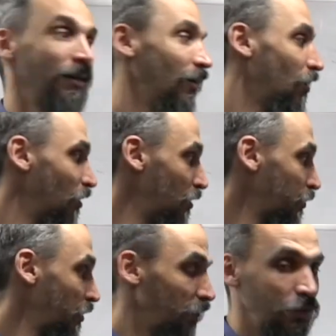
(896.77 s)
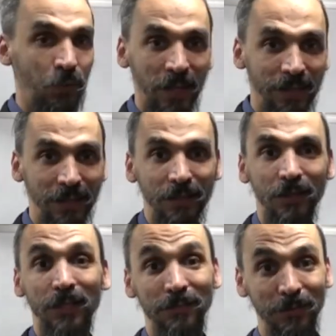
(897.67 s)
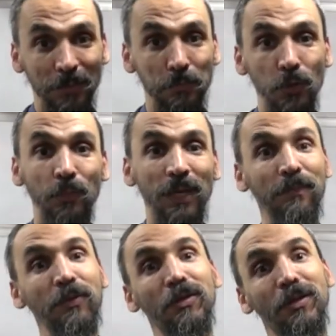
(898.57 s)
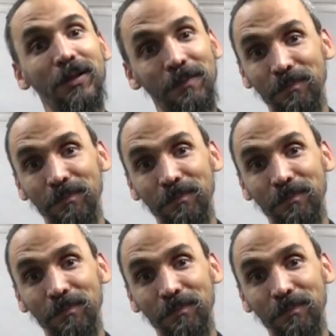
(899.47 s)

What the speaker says: all surrounded of poor people,